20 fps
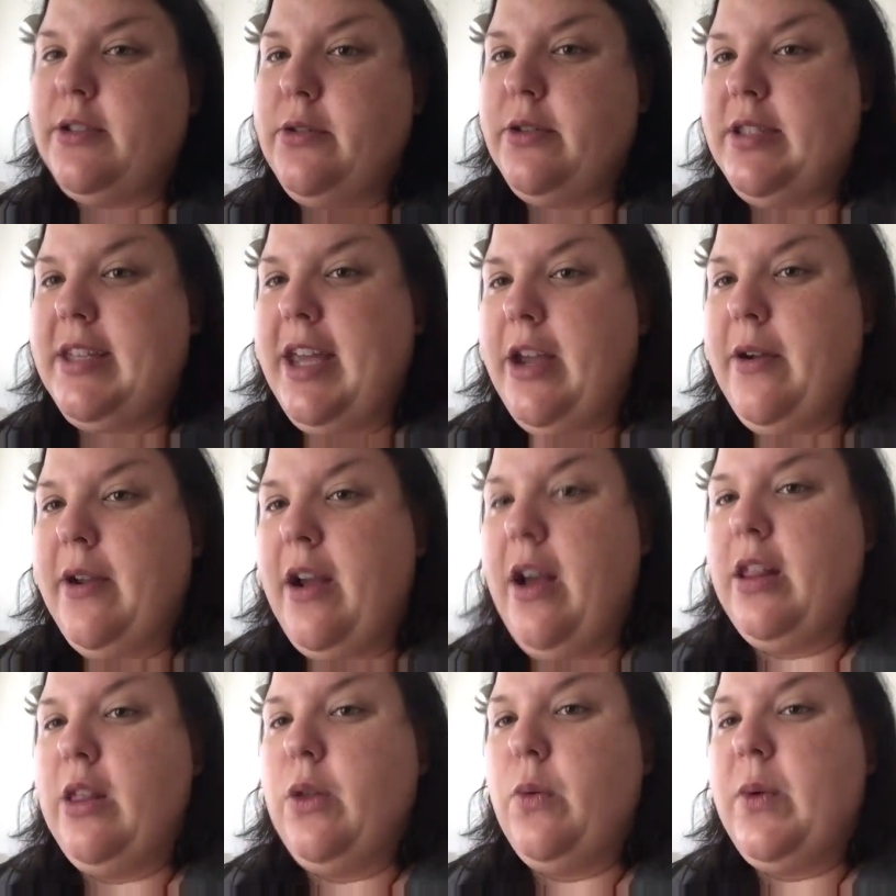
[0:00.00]
So Scary
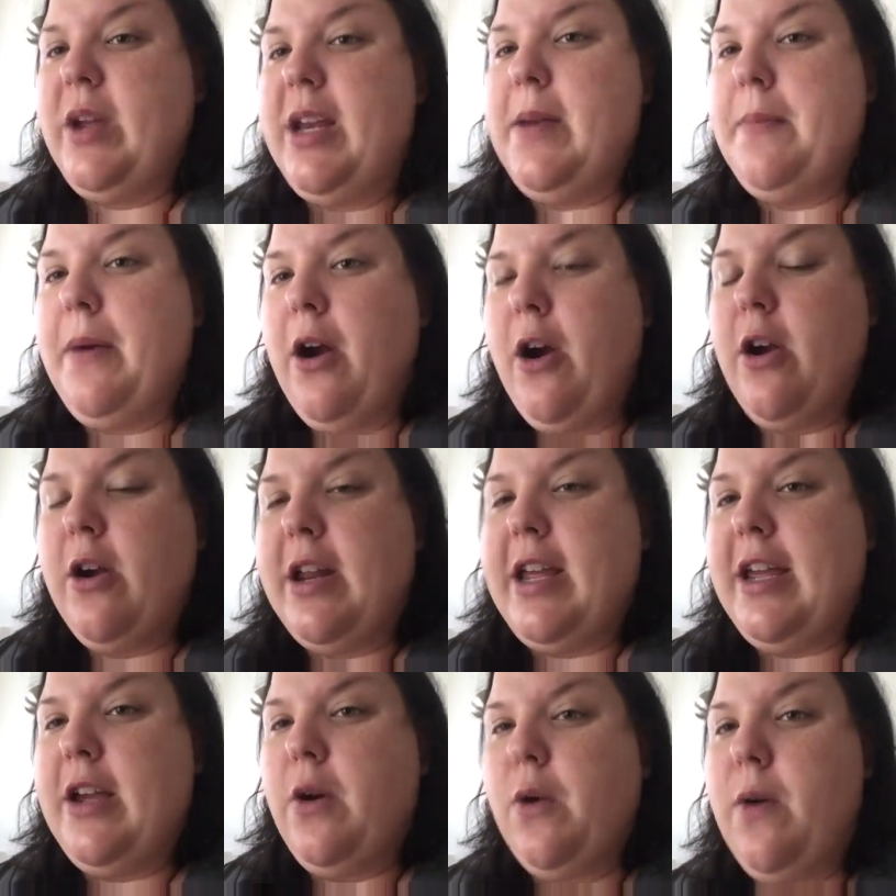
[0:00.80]
Halloween
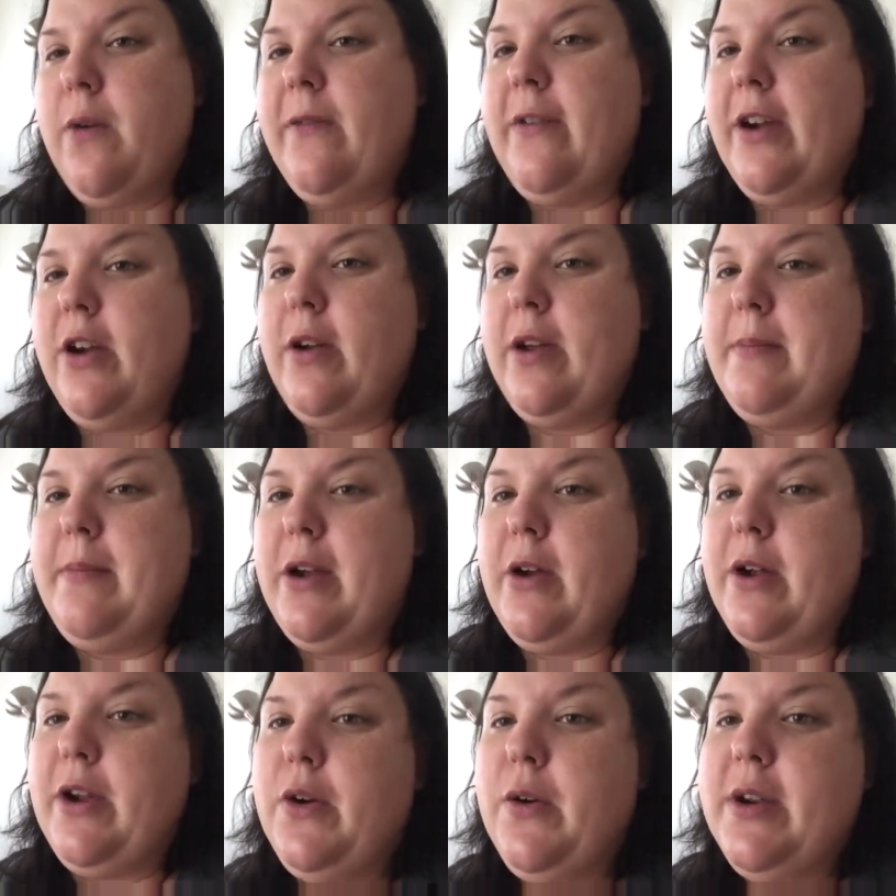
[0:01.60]
Party or Very
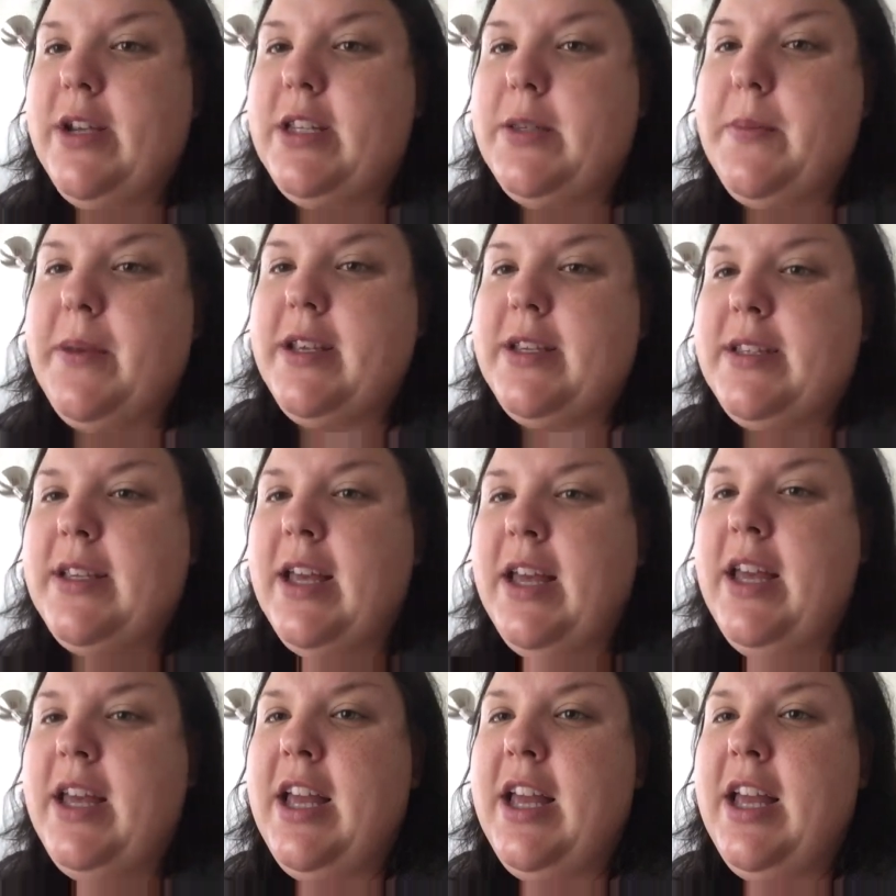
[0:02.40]
Merry Christmas,